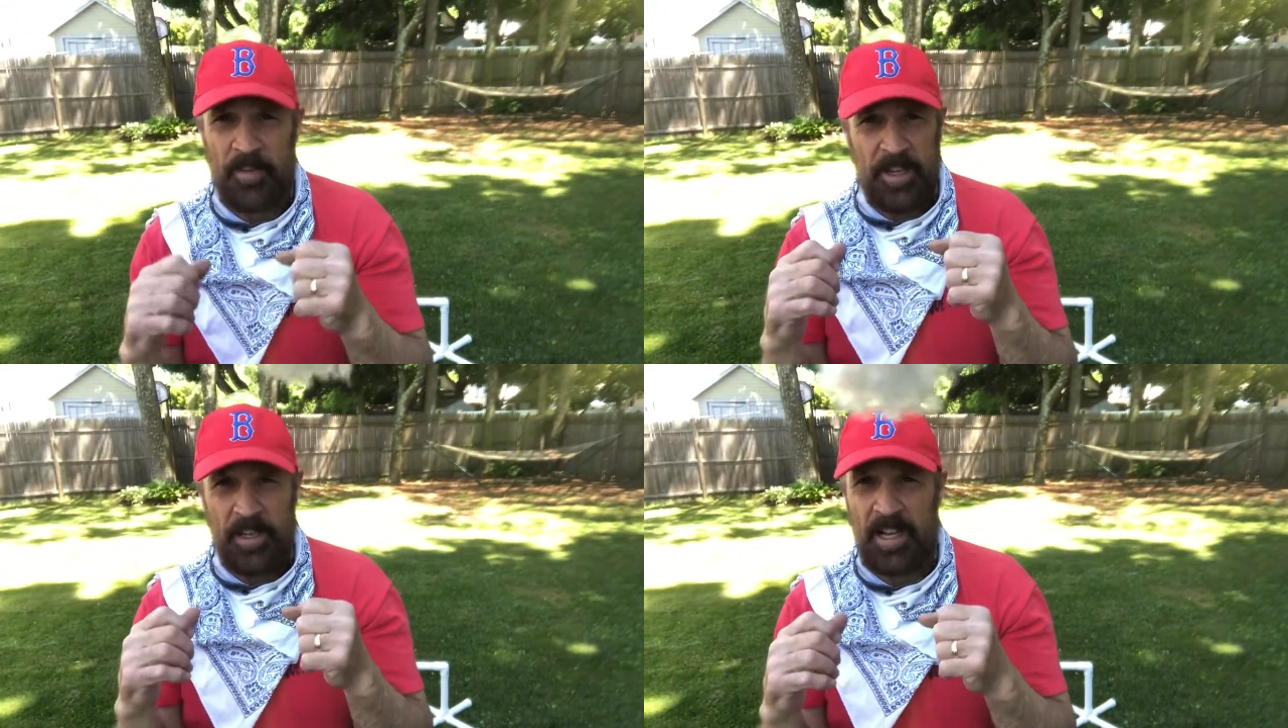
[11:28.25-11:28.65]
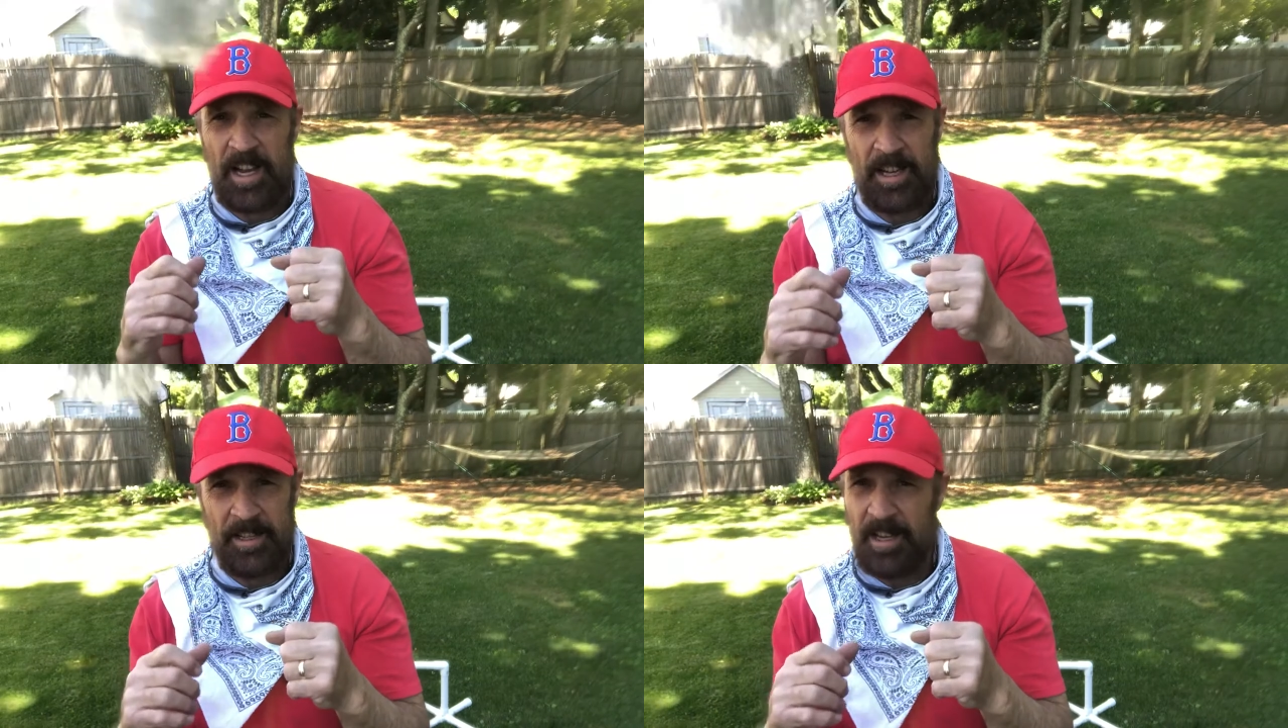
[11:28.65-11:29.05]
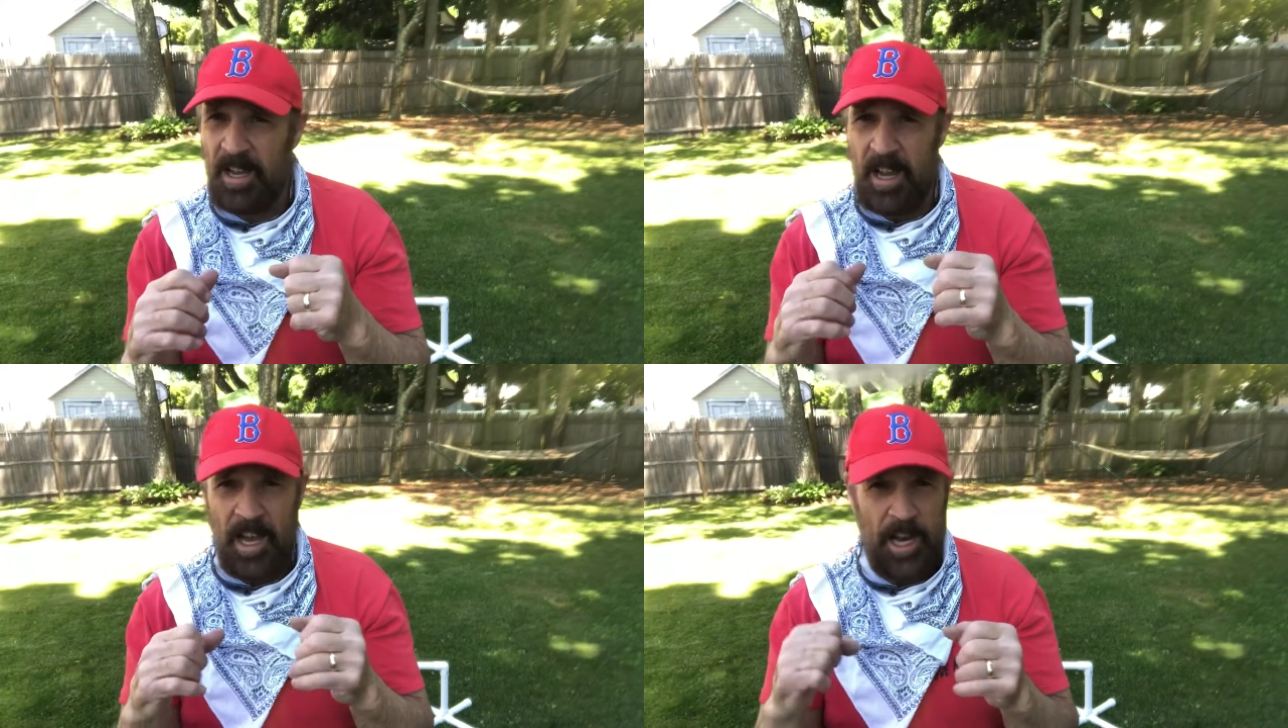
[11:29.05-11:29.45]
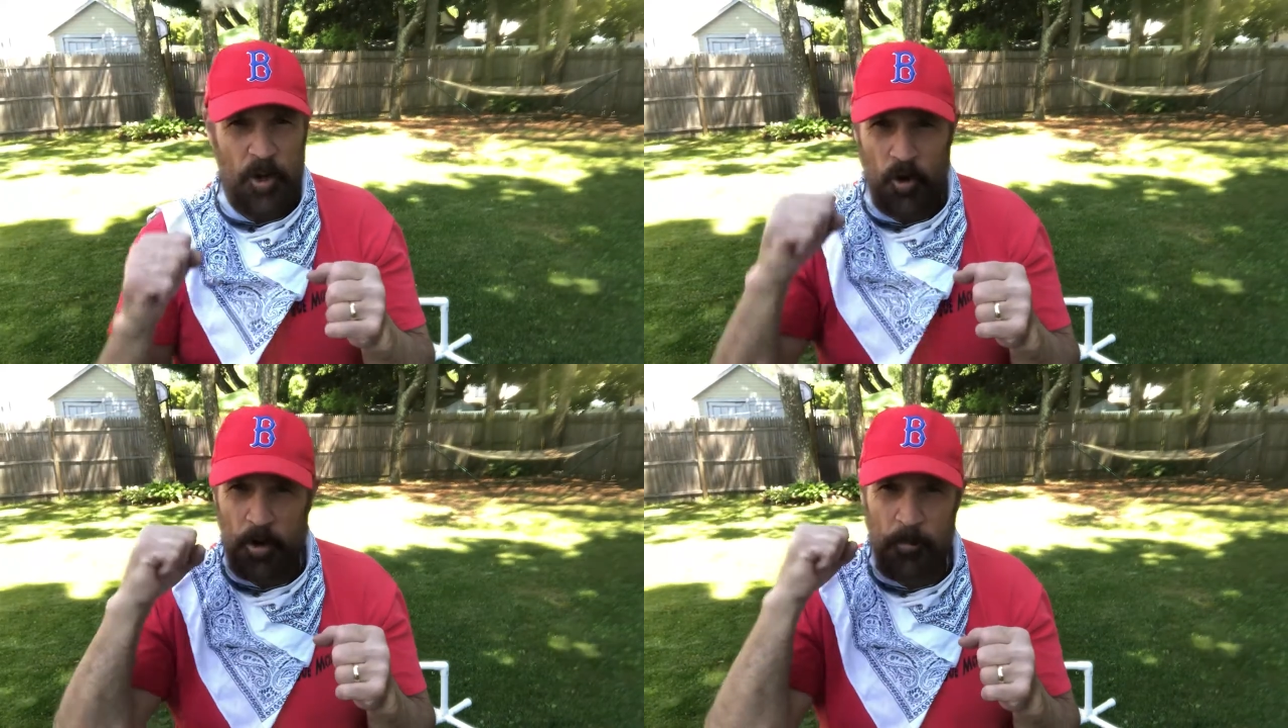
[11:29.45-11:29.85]
fighting a guy, I'd
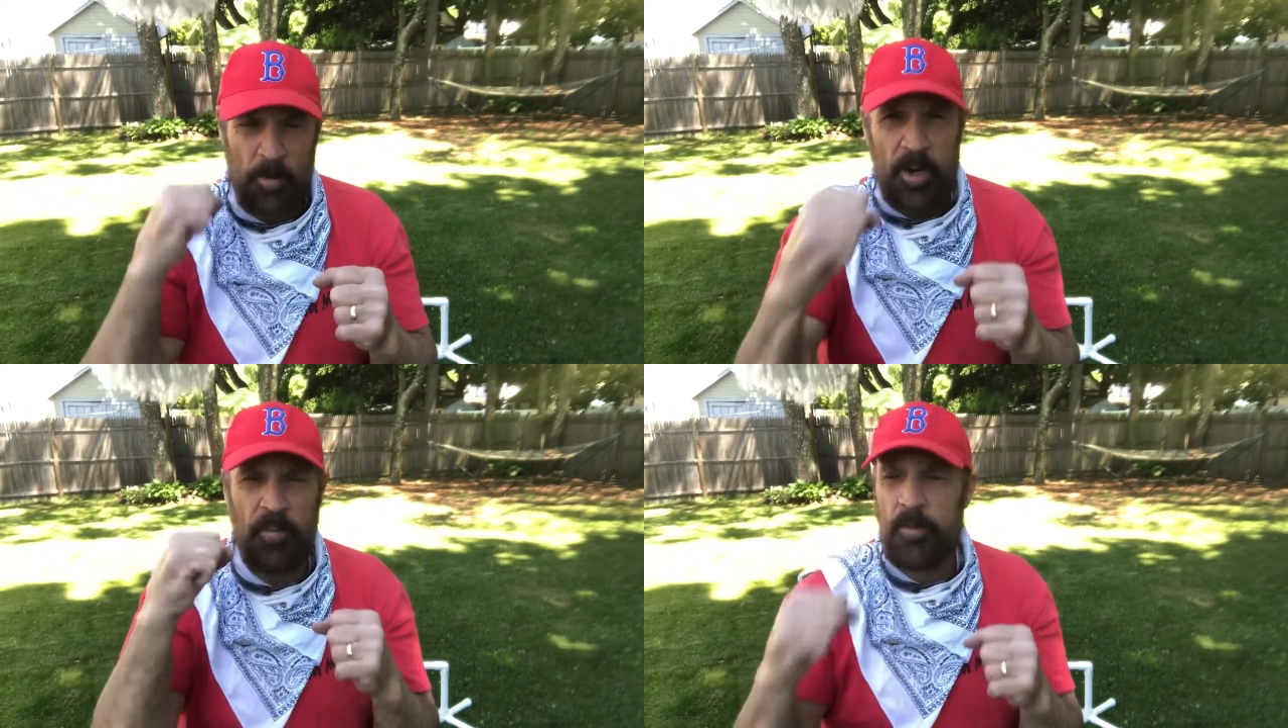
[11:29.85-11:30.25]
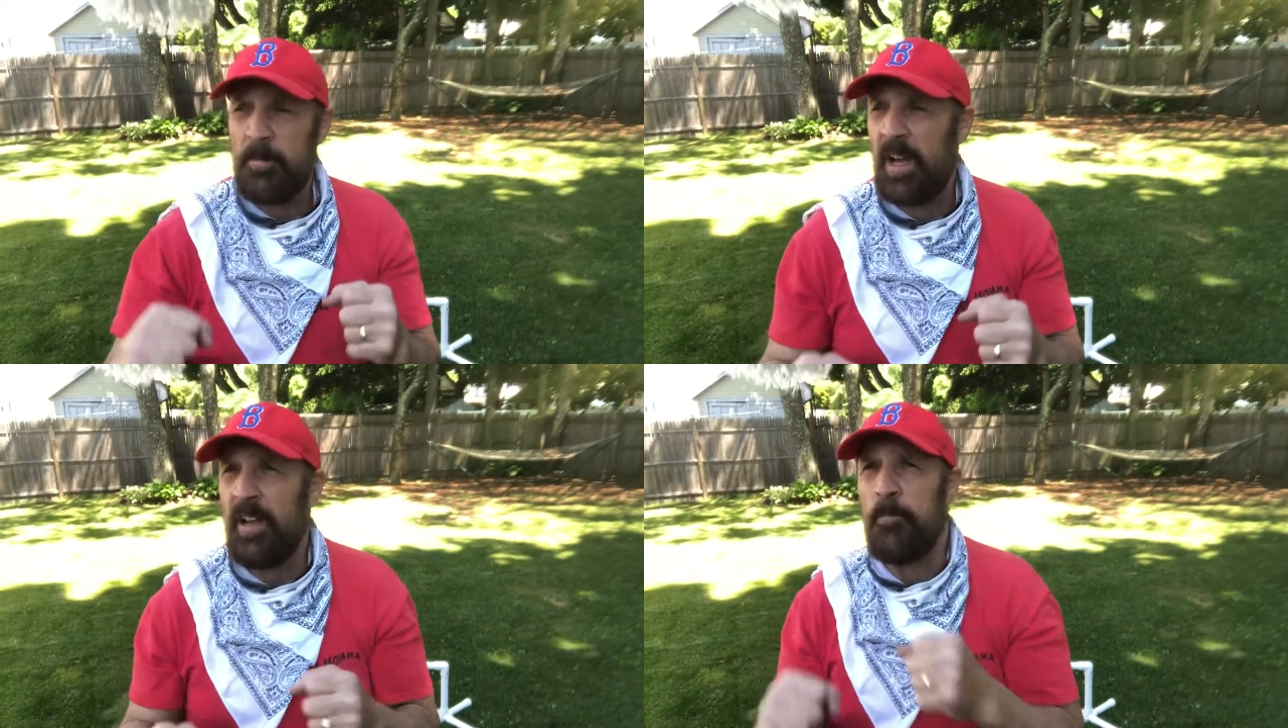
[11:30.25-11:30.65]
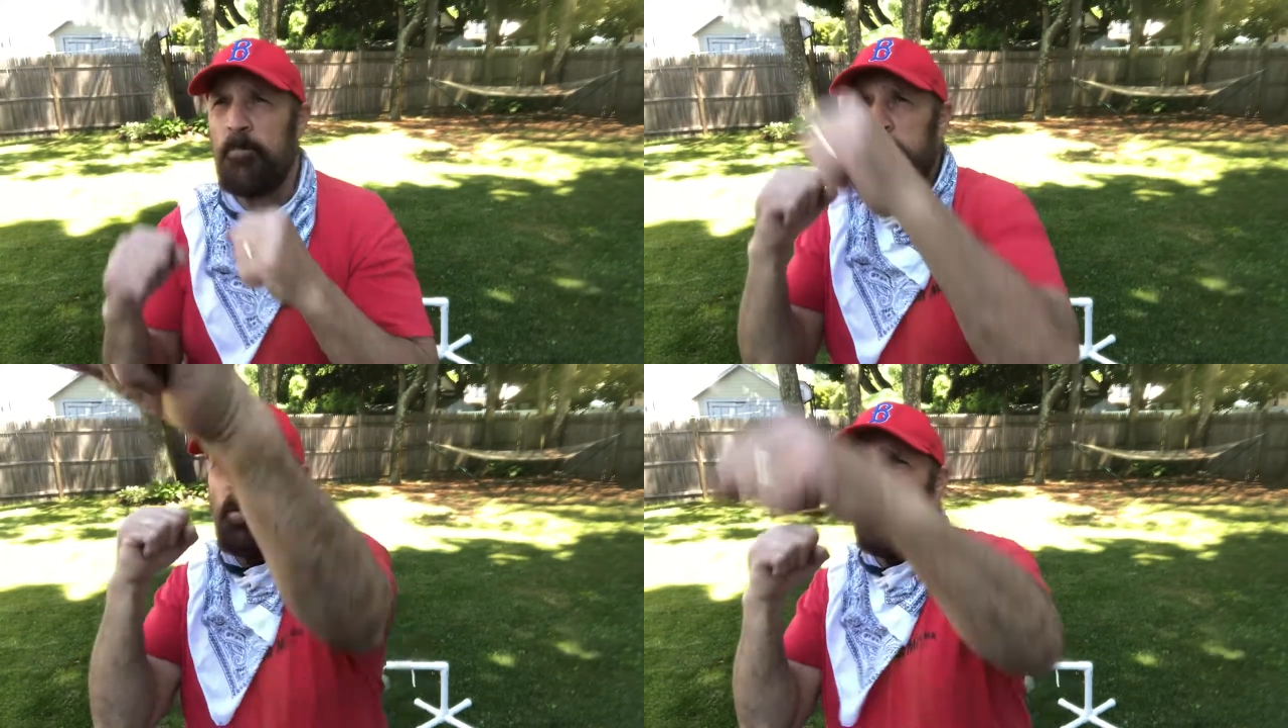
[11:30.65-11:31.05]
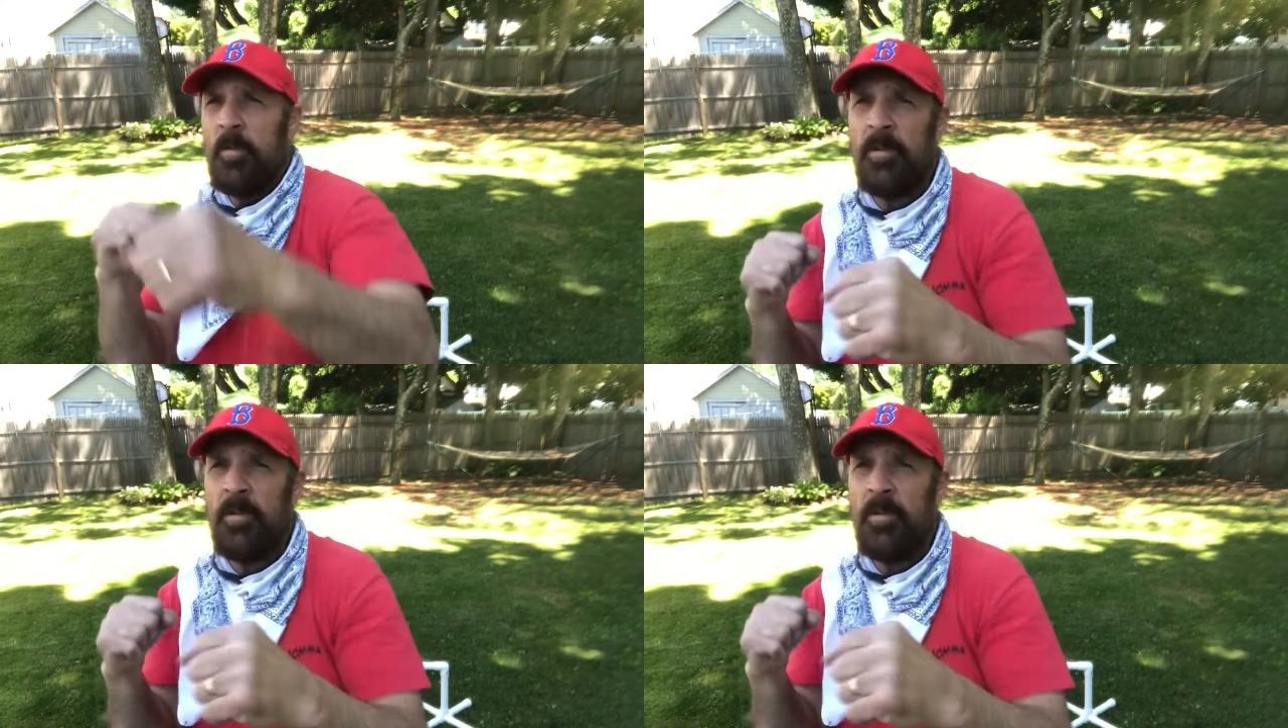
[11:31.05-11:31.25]
hurt him right off the bat. Boom.